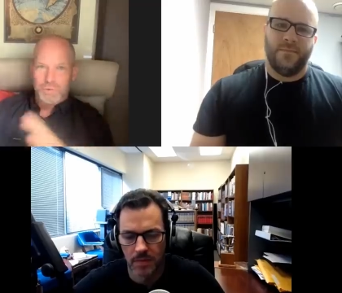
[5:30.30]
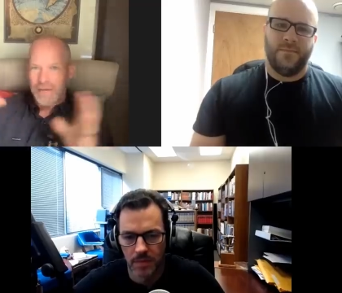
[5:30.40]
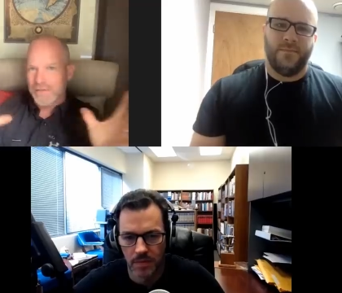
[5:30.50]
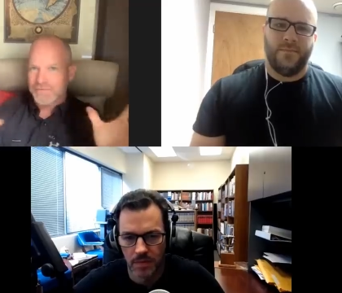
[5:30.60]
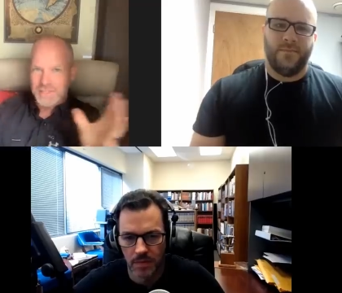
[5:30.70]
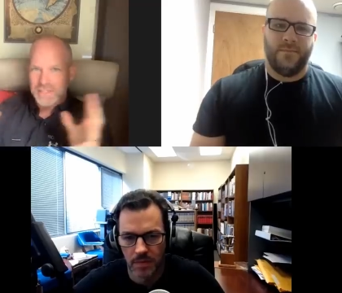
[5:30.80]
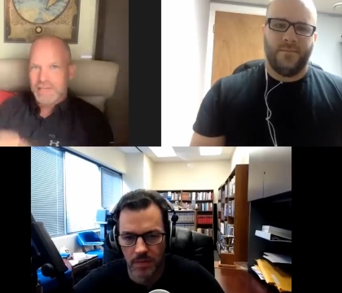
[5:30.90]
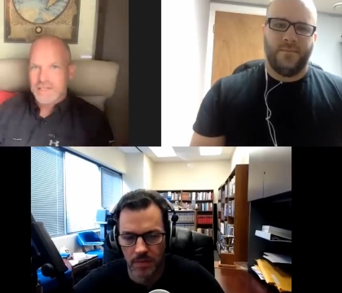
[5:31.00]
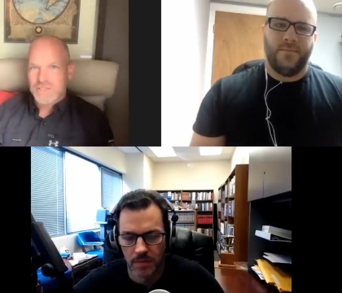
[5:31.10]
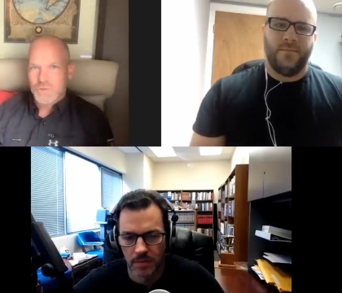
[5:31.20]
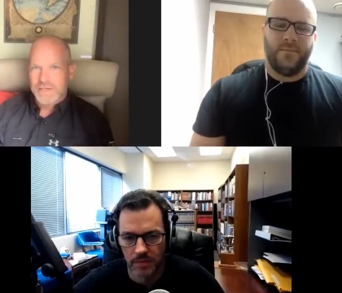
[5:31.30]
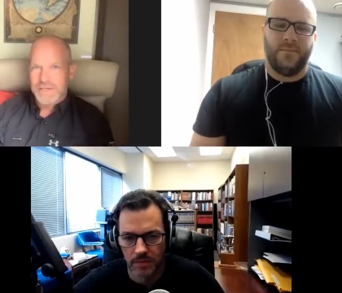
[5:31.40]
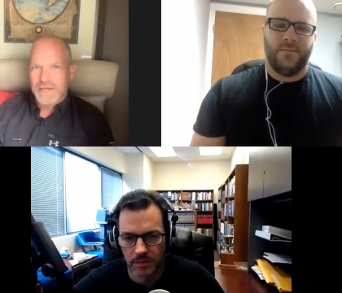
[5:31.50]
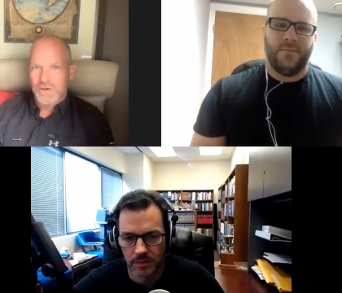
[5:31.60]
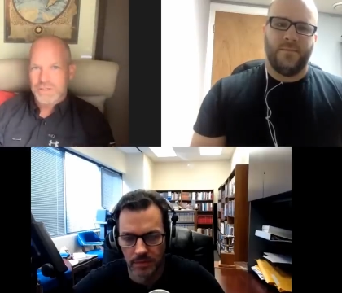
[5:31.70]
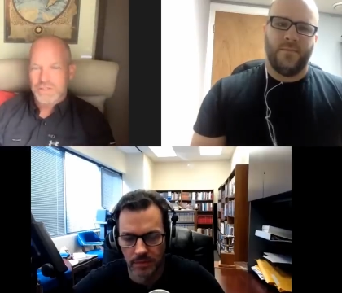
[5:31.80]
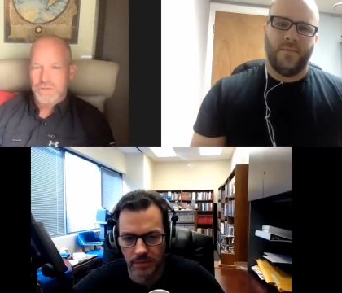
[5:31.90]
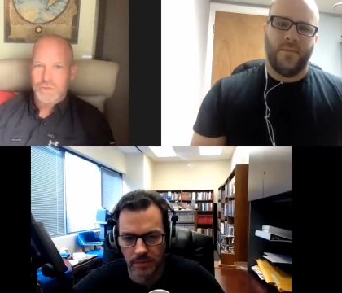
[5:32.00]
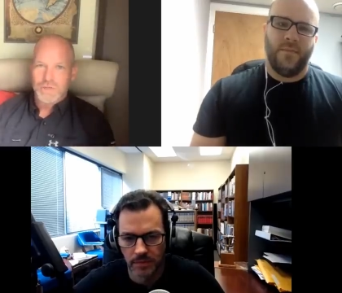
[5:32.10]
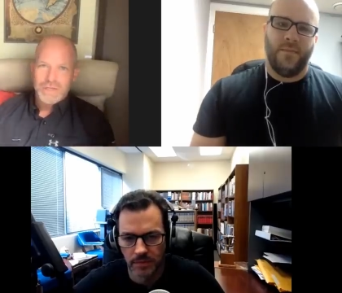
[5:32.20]
Speaker 1: that we have to take into account
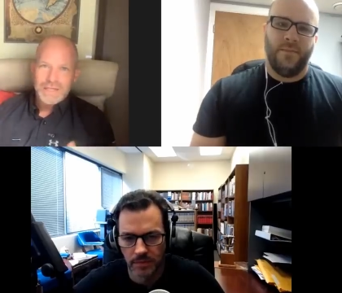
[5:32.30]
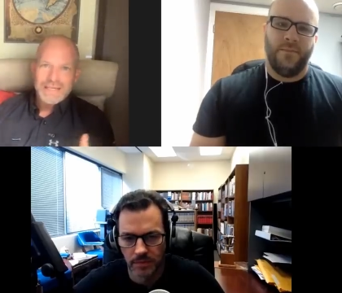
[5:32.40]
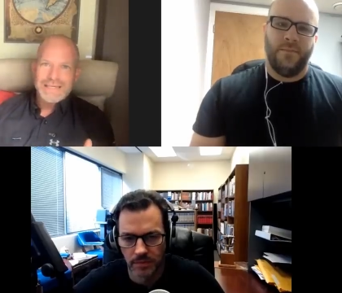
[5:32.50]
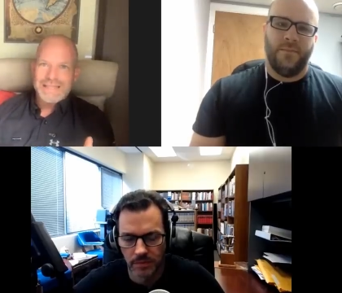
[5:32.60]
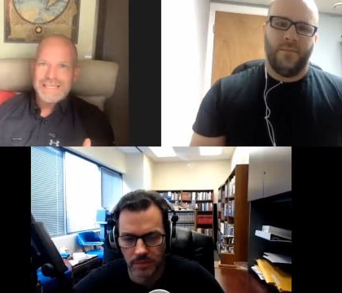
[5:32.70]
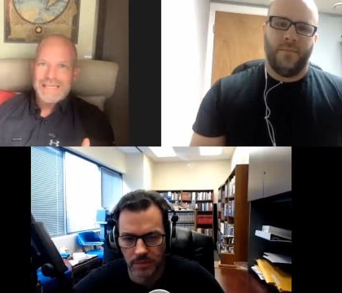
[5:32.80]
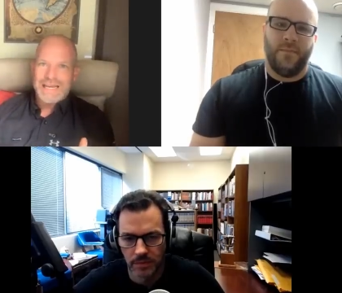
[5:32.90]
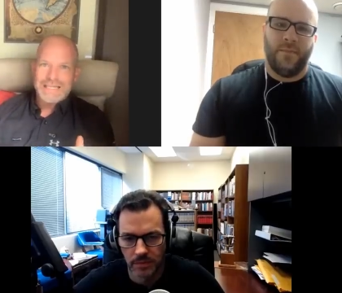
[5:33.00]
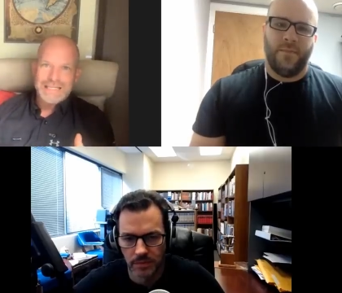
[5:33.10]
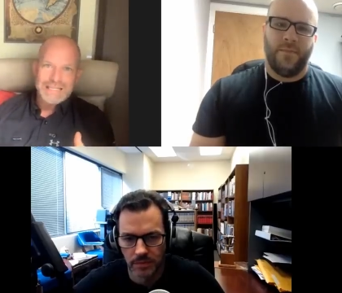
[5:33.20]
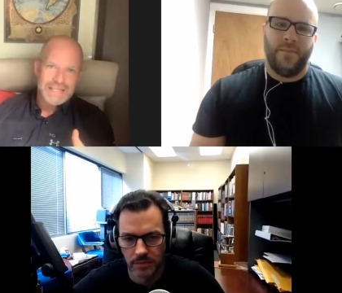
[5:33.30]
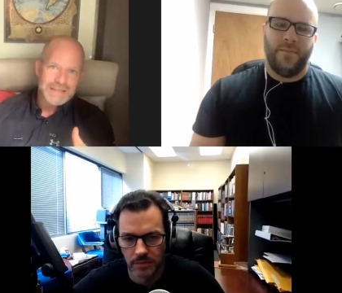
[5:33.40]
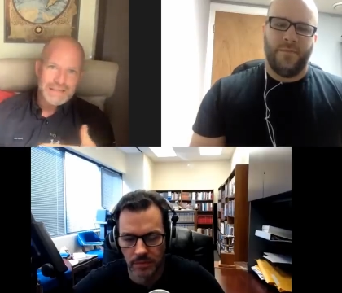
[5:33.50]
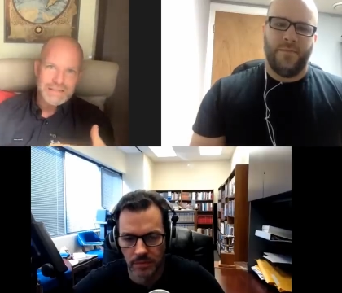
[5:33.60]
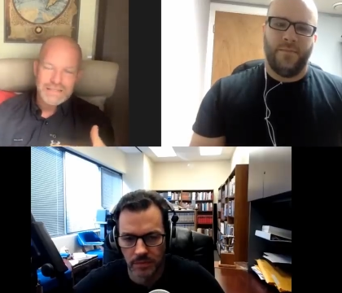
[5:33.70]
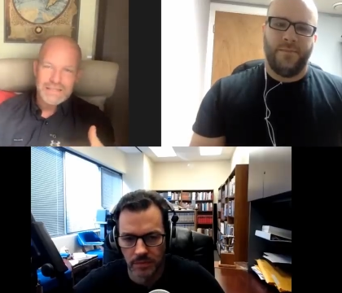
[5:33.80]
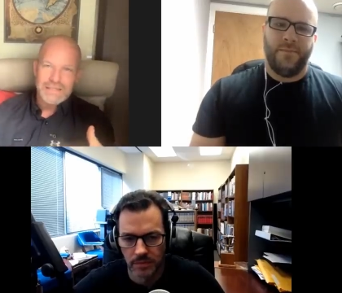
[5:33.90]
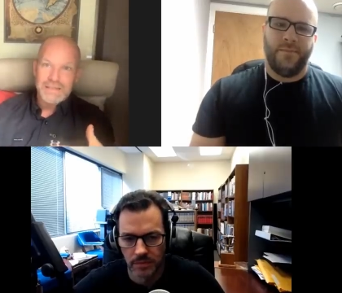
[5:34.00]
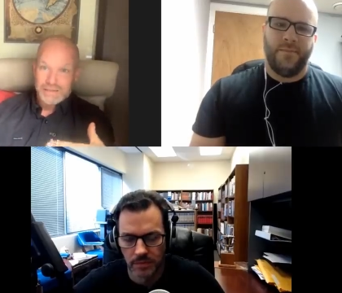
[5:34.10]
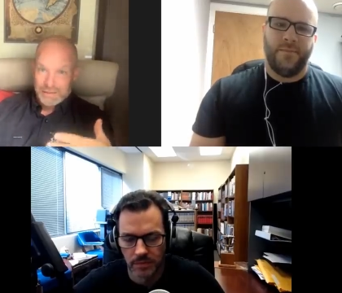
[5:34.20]
to get the idea that the
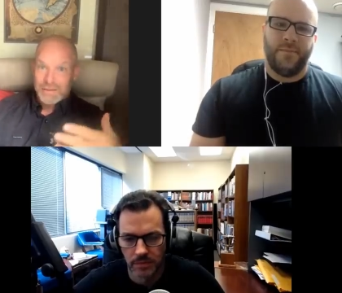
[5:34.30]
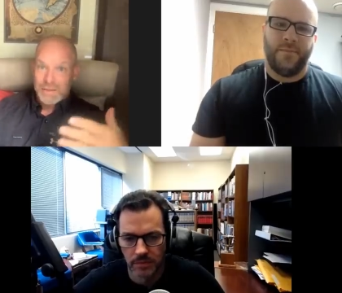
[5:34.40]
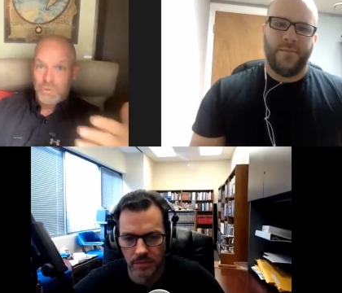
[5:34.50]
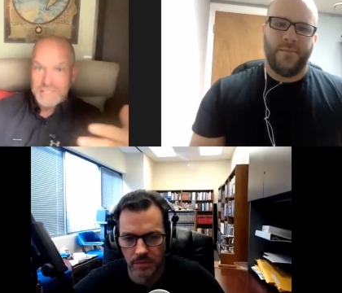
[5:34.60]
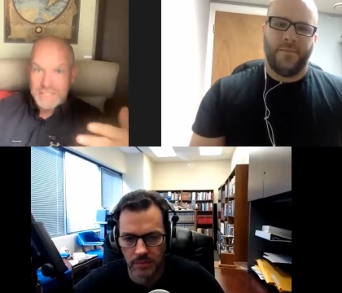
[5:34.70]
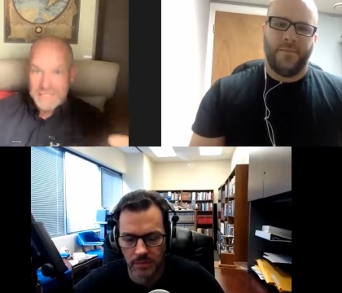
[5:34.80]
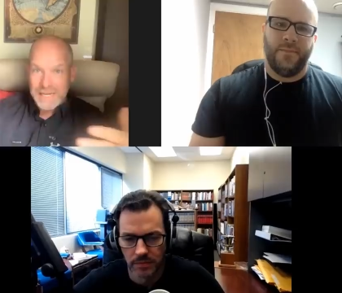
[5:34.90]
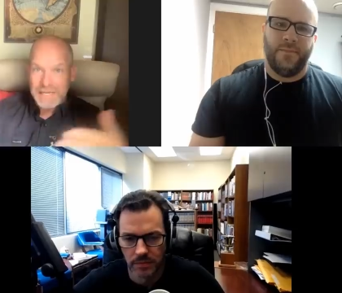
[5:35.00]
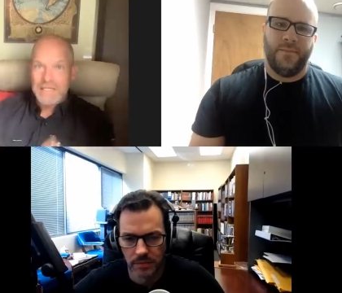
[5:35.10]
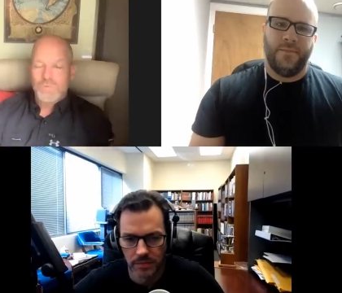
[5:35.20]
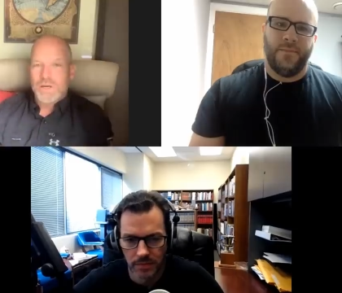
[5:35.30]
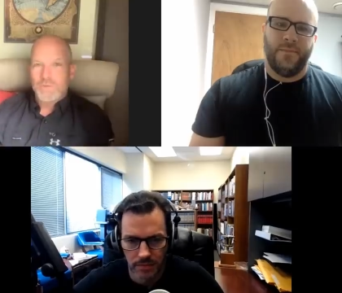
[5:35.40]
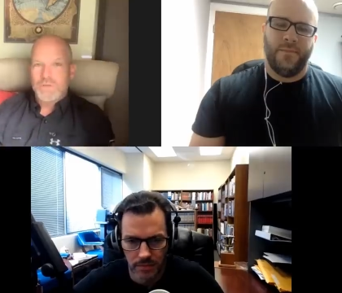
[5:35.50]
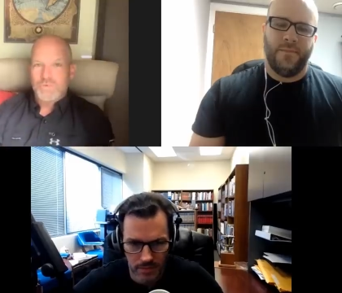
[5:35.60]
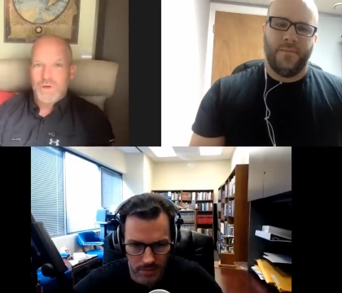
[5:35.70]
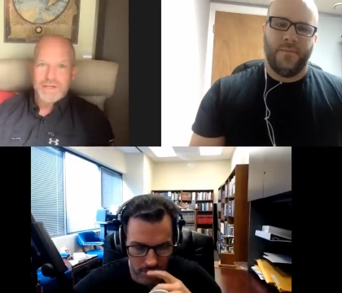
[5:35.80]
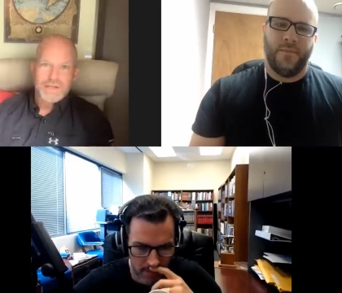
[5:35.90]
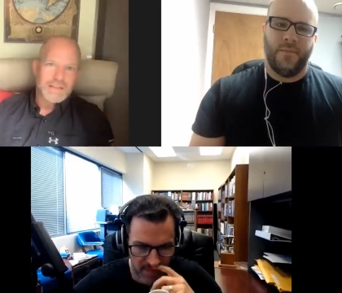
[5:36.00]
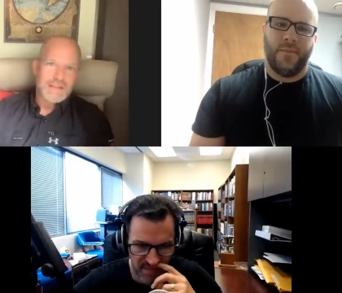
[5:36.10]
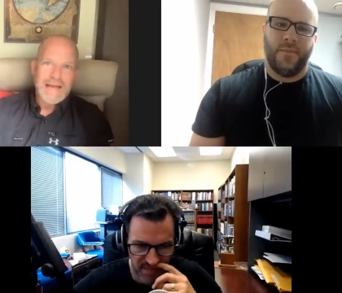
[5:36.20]
that was intended when it was written
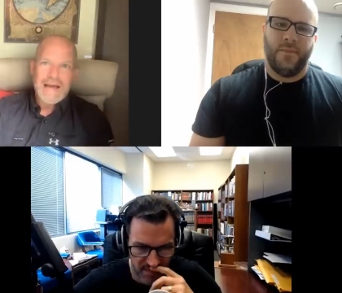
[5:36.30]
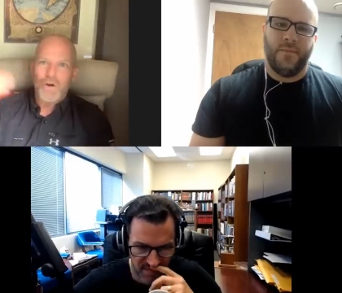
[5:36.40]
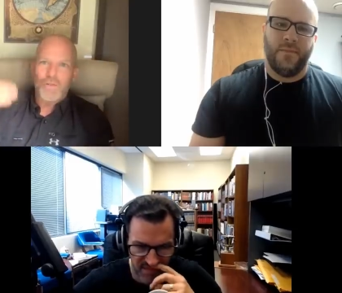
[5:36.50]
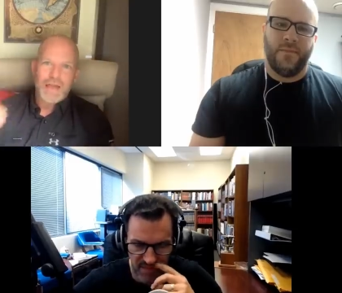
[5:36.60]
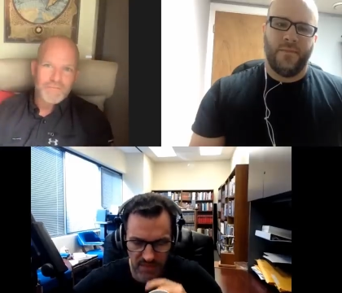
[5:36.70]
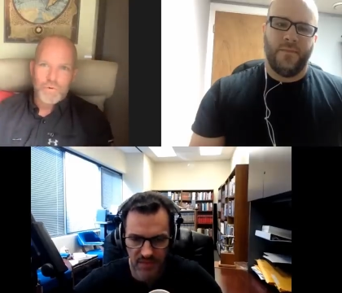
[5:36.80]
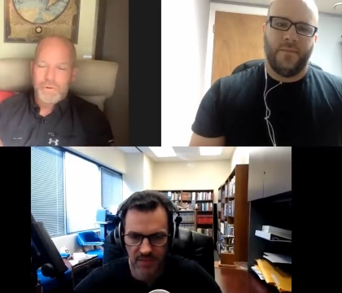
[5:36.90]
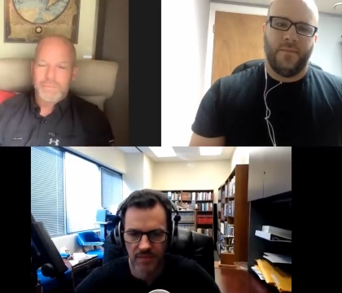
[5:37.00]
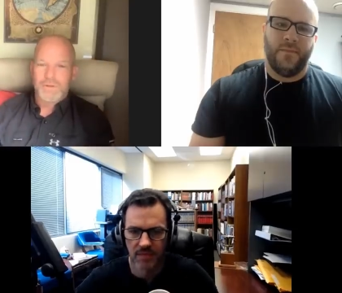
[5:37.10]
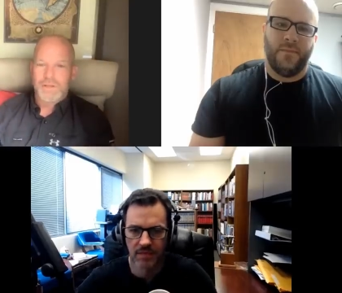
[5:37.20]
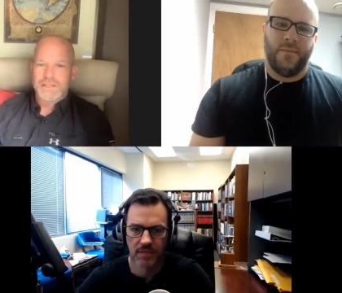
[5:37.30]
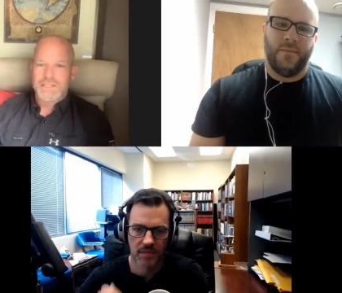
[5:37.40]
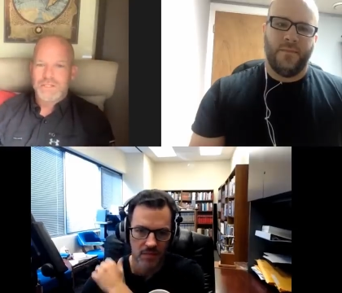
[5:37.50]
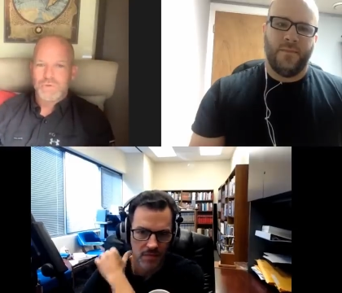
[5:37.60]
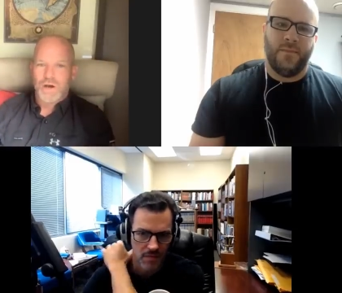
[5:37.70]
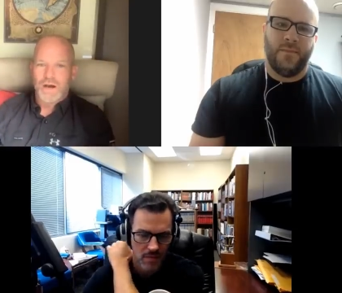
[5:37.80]
and then how that formulates to